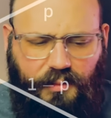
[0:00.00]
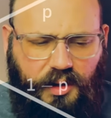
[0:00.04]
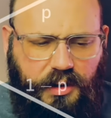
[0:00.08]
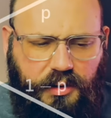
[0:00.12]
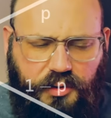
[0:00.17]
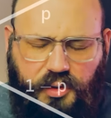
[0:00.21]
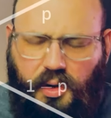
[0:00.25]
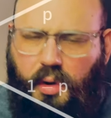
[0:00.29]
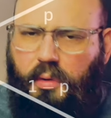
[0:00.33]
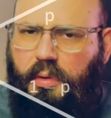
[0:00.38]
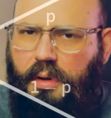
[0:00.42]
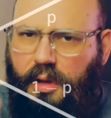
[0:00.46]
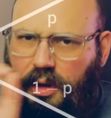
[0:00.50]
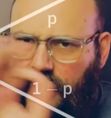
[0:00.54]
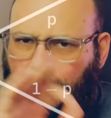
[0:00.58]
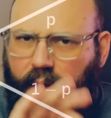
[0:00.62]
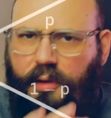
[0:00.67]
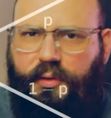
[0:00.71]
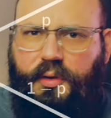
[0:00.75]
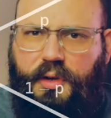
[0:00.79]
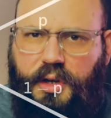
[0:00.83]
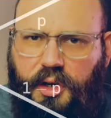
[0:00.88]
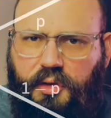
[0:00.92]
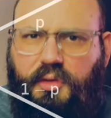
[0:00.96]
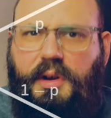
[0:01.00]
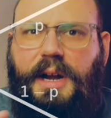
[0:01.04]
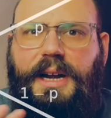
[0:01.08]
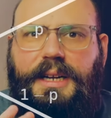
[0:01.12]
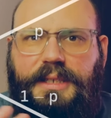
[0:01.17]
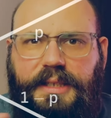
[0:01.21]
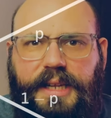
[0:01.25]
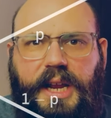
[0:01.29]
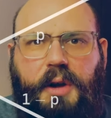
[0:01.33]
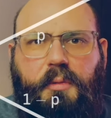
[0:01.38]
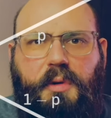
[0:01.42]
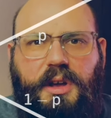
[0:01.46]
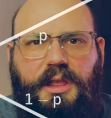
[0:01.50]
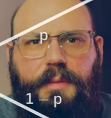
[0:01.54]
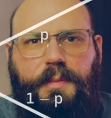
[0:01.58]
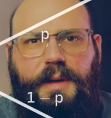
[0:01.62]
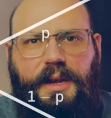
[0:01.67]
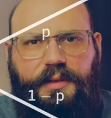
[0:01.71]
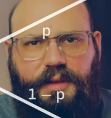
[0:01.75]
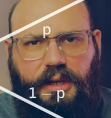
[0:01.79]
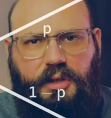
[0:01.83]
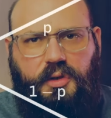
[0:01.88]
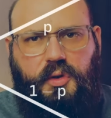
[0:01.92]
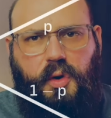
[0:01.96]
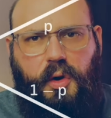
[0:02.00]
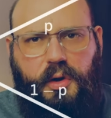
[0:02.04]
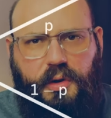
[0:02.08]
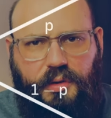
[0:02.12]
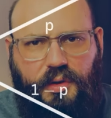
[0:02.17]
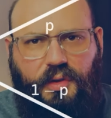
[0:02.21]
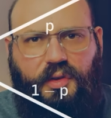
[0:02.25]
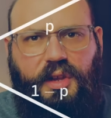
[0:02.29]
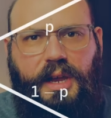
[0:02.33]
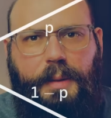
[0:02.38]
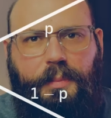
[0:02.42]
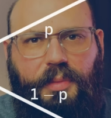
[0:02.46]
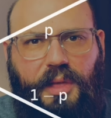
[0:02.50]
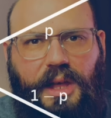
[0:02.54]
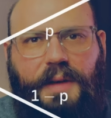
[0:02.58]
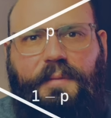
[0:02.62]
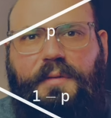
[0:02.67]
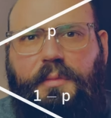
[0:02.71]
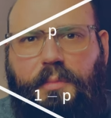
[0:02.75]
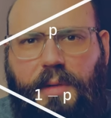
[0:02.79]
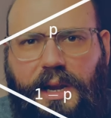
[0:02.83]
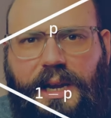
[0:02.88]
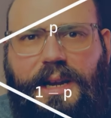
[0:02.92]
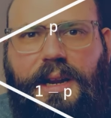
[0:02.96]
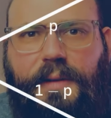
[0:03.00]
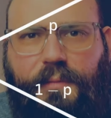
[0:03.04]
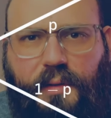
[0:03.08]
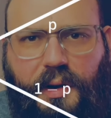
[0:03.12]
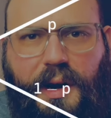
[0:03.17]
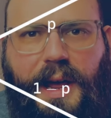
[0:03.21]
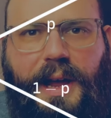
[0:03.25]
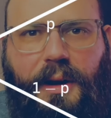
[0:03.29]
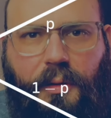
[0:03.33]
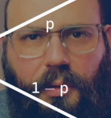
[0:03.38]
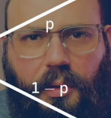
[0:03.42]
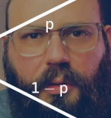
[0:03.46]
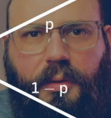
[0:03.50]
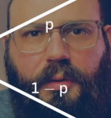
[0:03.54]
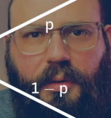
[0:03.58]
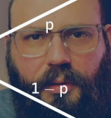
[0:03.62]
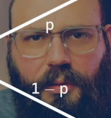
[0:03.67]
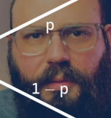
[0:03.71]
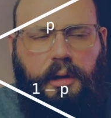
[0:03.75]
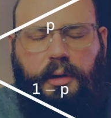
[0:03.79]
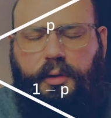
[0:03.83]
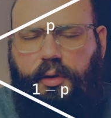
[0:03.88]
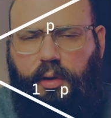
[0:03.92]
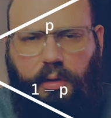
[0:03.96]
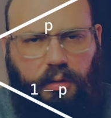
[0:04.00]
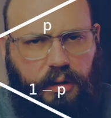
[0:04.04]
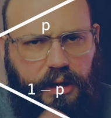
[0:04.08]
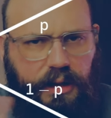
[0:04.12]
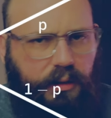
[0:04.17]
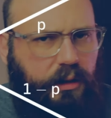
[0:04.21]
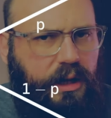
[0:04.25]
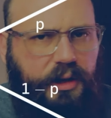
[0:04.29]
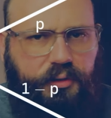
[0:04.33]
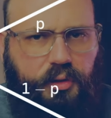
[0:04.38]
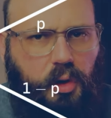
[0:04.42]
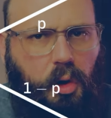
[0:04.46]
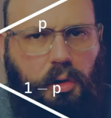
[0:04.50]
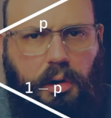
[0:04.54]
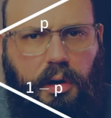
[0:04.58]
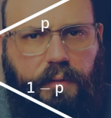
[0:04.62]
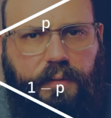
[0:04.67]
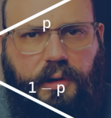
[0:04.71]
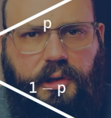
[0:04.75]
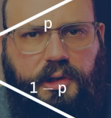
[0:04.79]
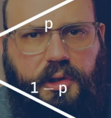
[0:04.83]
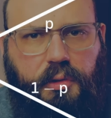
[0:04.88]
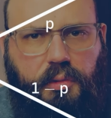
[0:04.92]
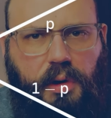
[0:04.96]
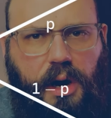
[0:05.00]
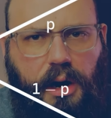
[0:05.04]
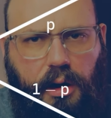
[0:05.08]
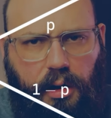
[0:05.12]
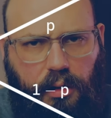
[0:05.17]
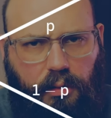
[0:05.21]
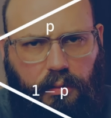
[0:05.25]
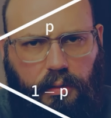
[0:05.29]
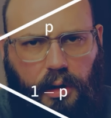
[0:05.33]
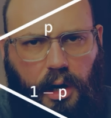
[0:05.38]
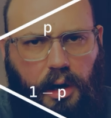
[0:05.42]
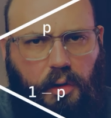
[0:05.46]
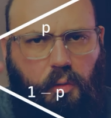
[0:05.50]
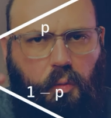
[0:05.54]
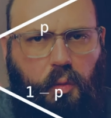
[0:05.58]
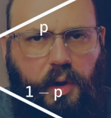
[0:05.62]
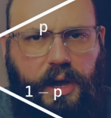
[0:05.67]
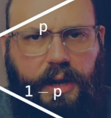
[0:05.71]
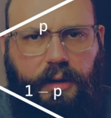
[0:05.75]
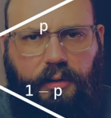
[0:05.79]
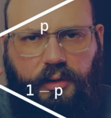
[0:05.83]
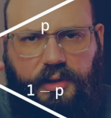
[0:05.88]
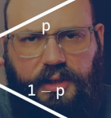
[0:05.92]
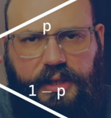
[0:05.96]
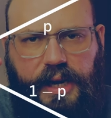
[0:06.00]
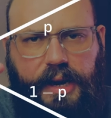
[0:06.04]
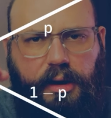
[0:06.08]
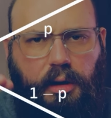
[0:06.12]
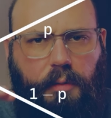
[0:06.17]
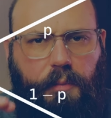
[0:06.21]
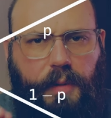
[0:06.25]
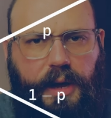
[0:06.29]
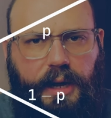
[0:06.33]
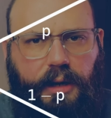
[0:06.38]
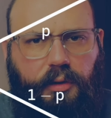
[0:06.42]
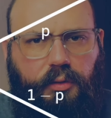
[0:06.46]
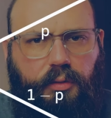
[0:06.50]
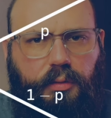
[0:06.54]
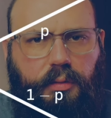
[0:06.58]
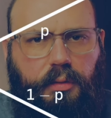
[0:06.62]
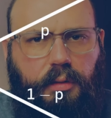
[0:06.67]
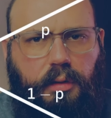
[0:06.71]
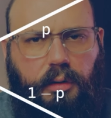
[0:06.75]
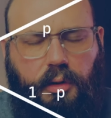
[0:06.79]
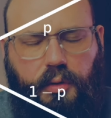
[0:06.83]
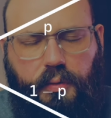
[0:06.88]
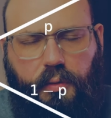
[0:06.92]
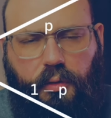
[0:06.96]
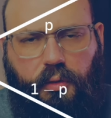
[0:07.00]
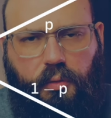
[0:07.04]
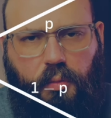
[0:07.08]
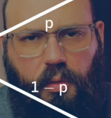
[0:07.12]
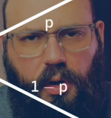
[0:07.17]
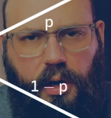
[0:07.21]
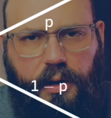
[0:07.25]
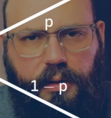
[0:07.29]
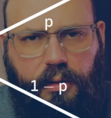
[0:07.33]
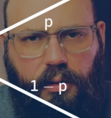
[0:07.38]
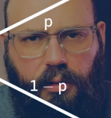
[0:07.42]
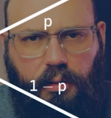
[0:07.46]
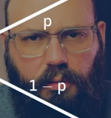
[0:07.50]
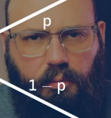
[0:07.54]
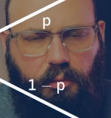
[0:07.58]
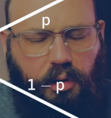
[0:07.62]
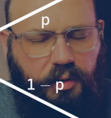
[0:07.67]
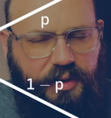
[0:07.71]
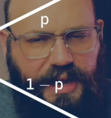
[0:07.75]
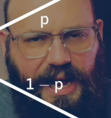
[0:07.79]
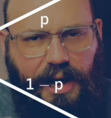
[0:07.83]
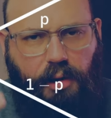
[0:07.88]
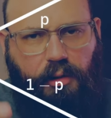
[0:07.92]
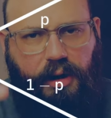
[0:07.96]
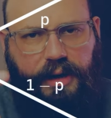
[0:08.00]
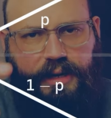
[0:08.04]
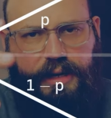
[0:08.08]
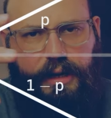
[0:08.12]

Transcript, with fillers: So, so just try to stay with me as I show you the same thing from many different angles. So let, let's go over to our our win stalemate lose one. Well, now I